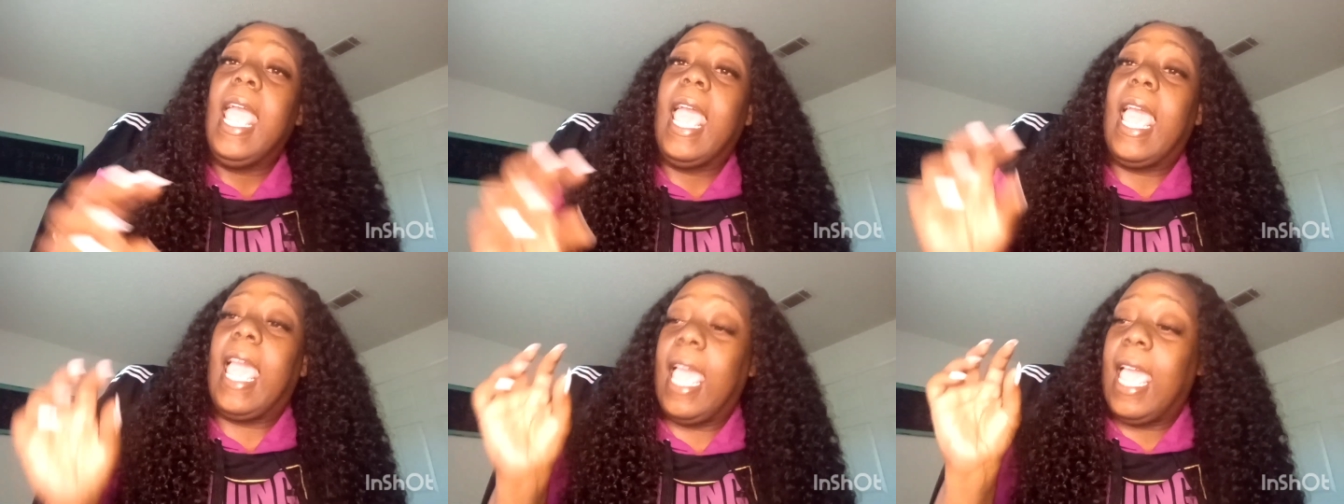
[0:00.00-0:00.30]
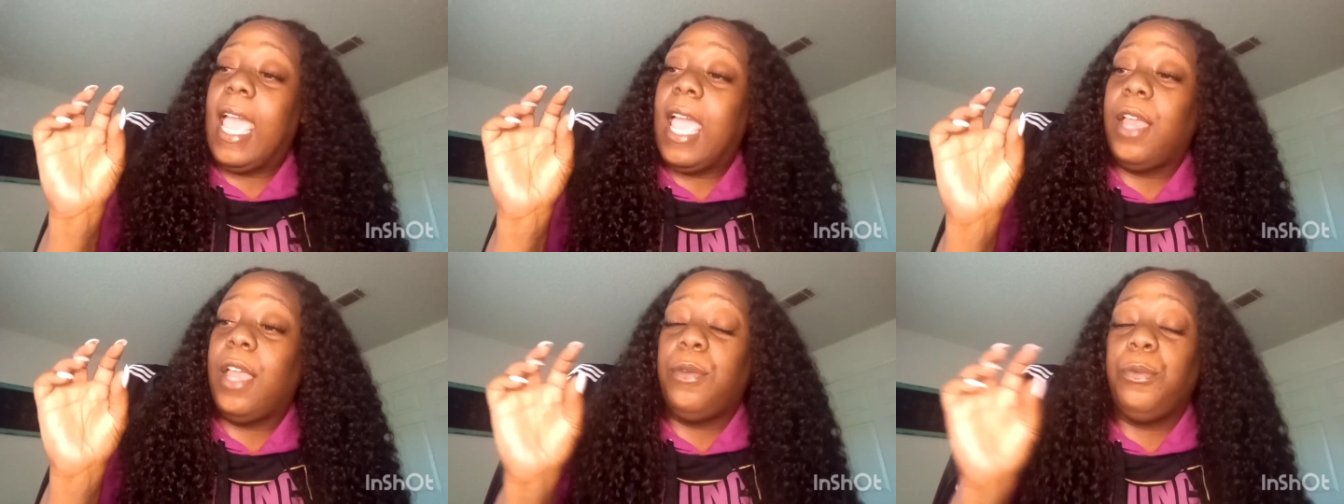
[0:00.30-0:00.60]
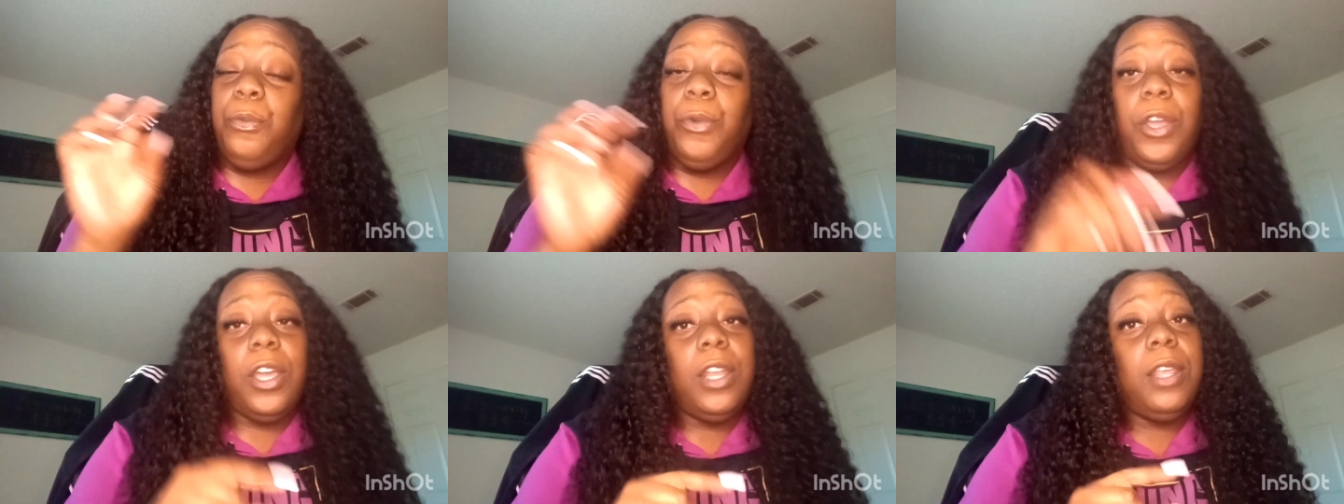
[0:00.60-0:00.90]

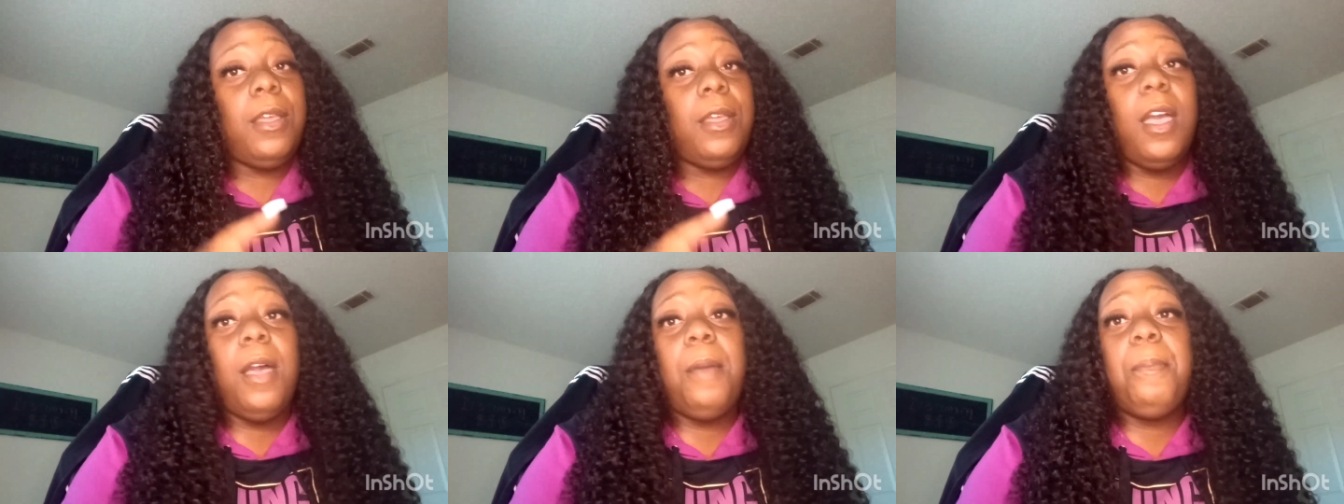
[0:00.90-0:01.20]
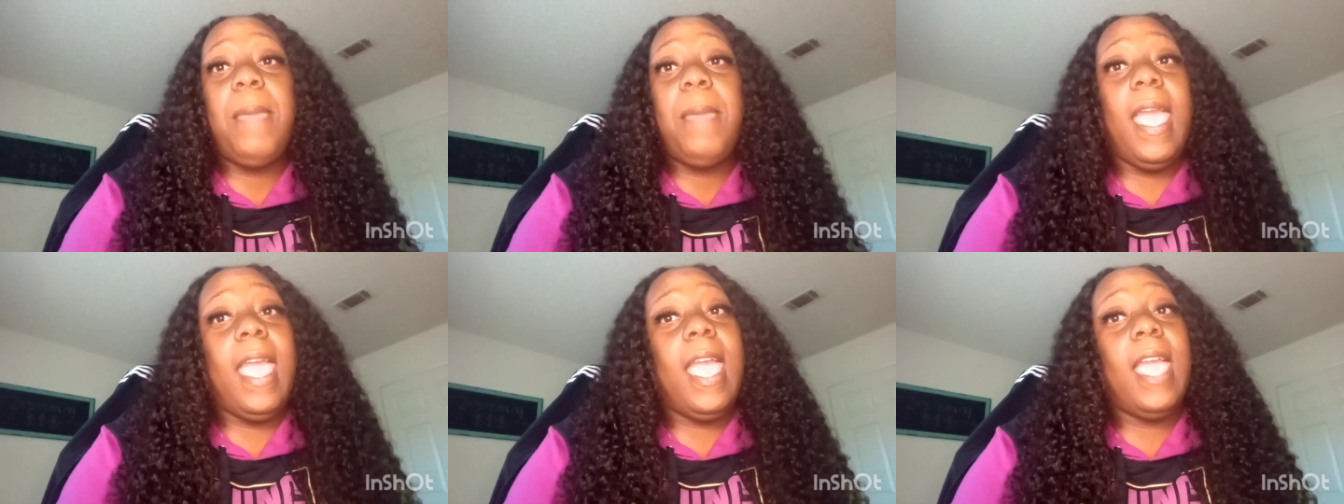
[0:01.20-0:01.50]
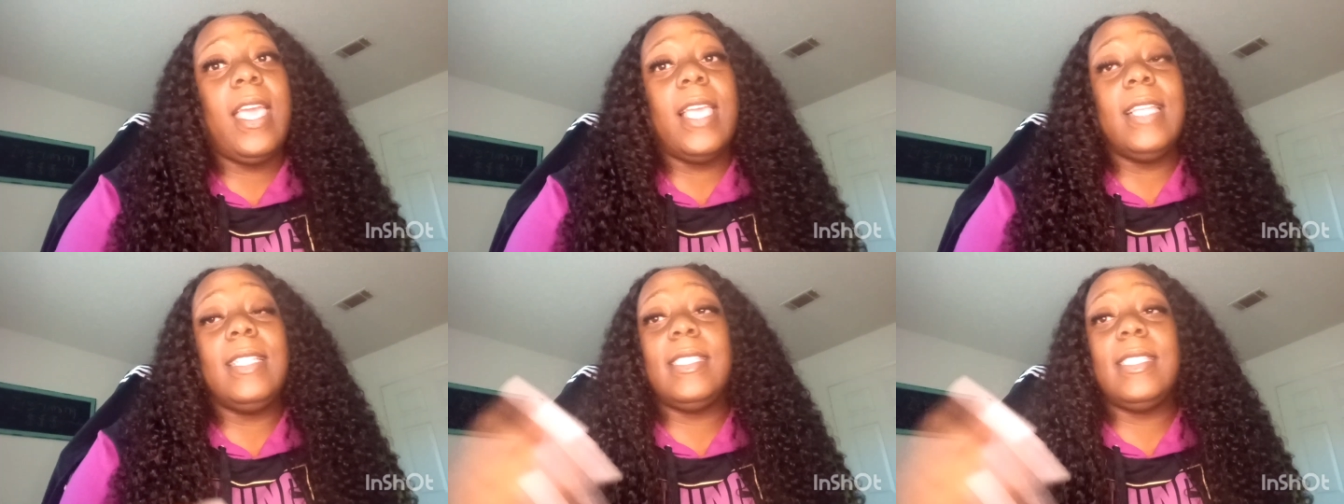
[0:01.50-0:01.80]
And we're gonna come
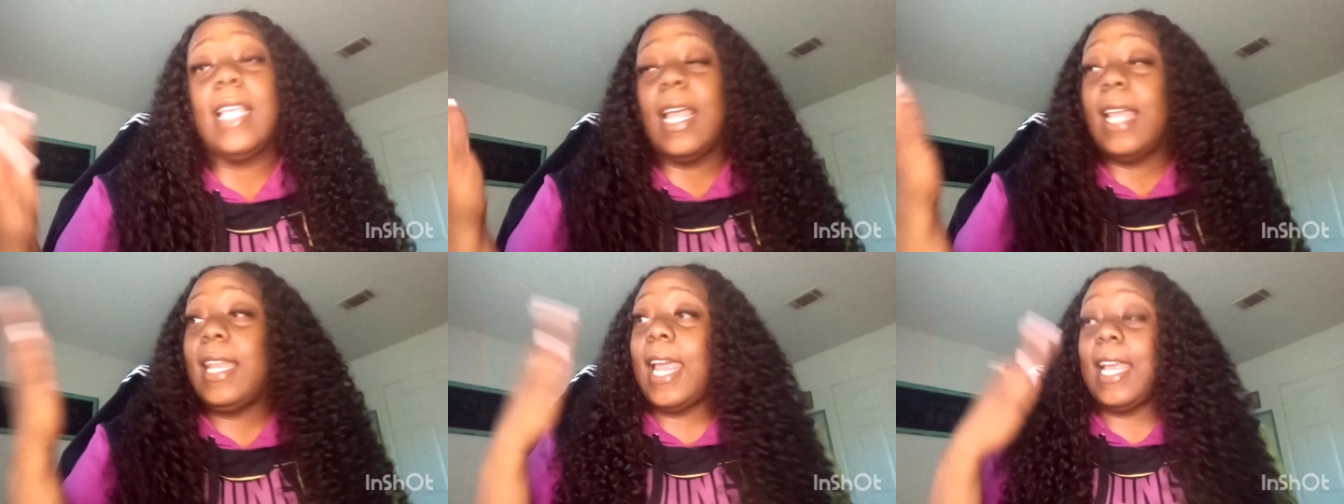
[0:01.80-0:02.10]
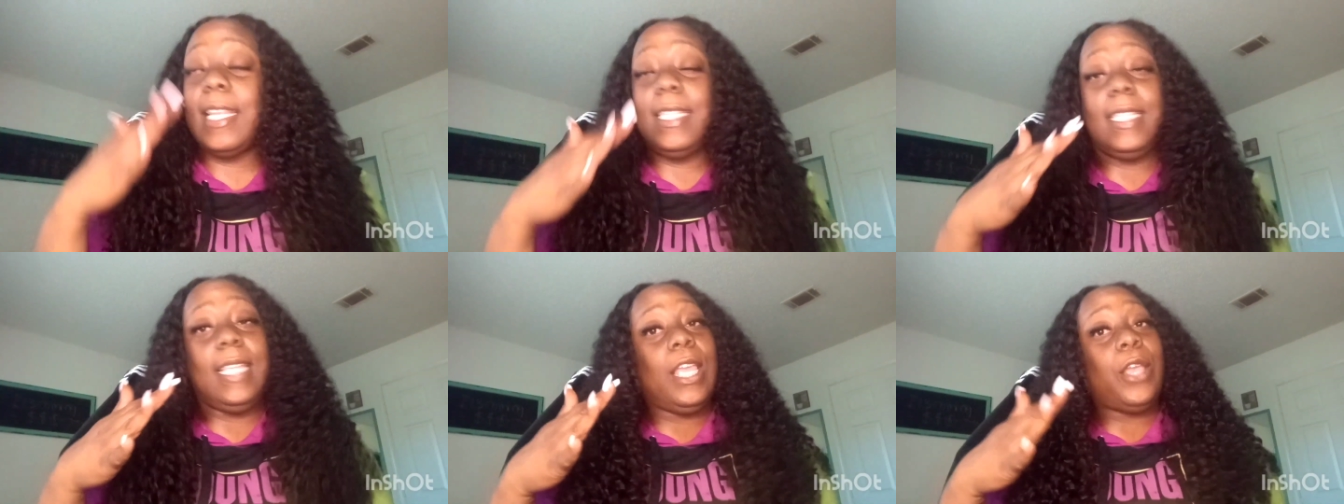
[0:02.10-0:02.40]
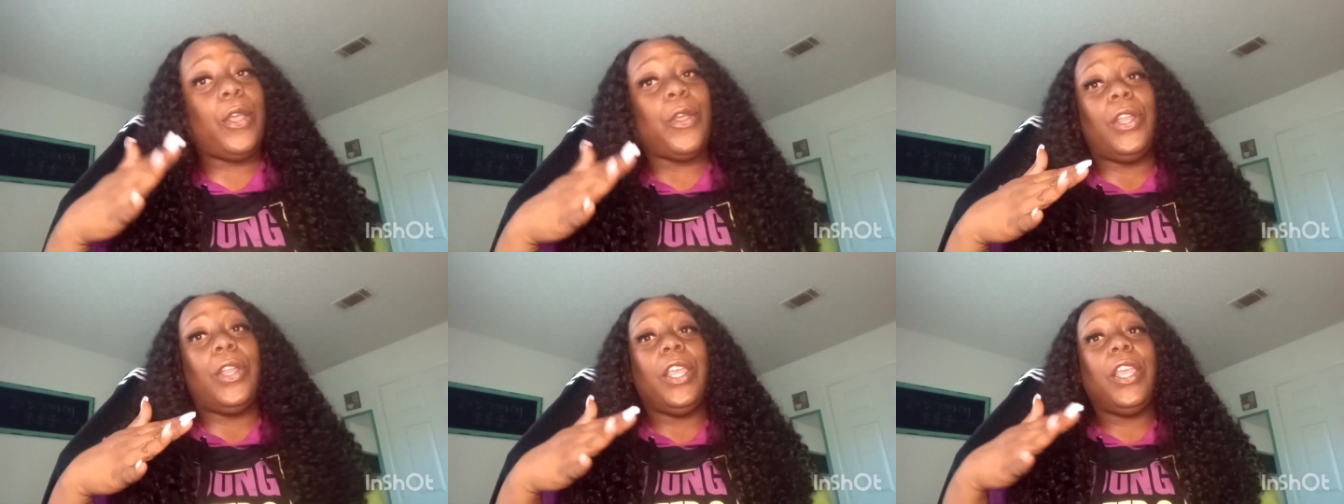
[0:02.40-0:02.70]
back. It's like I
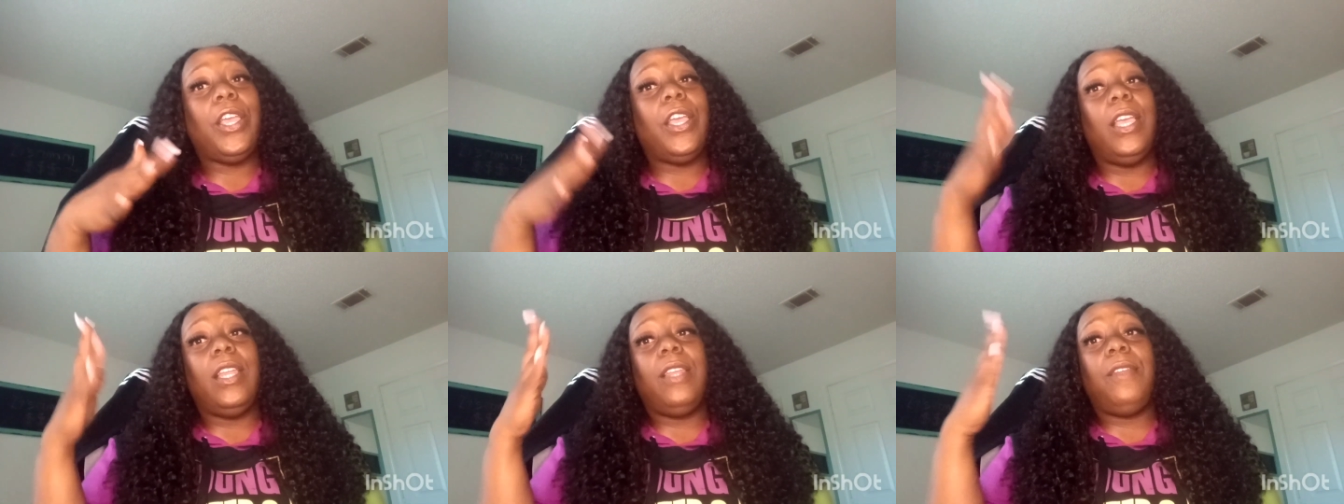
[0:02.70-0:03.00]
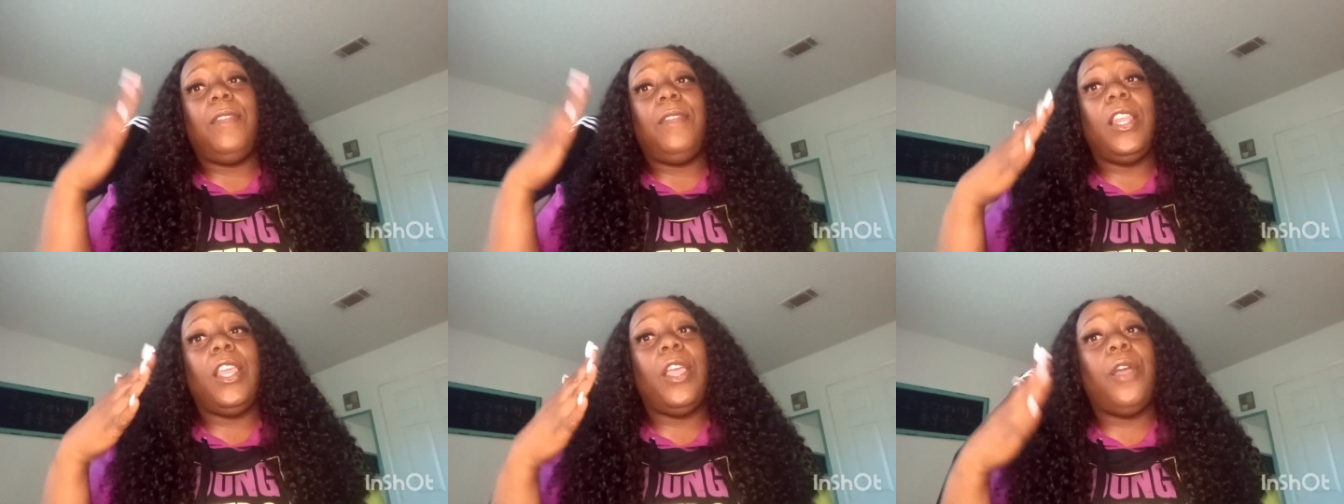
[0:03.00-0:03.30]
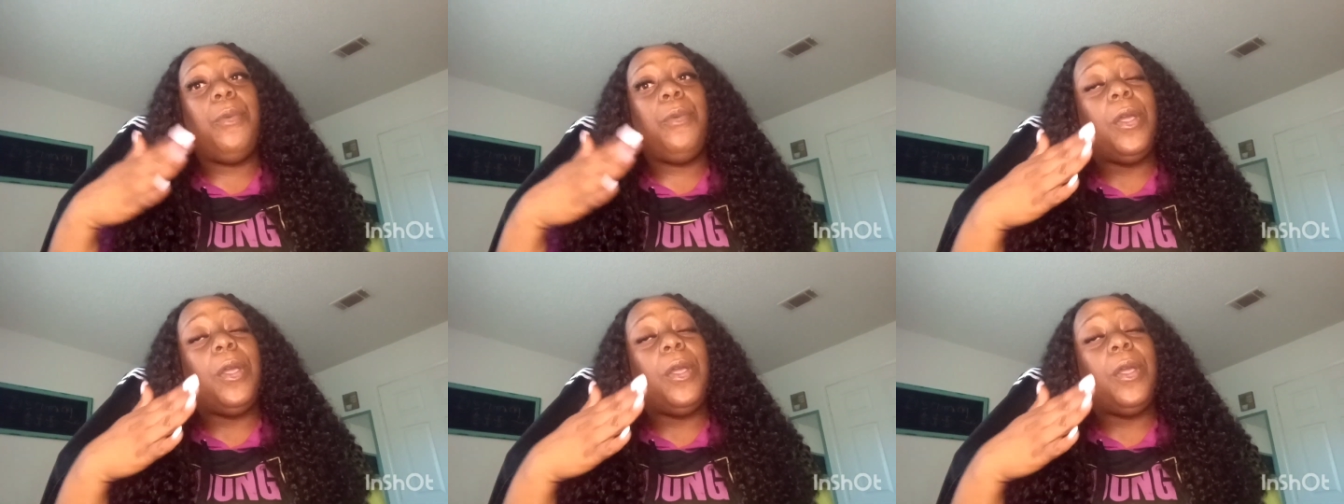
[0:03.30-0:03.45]
said earlier in the video,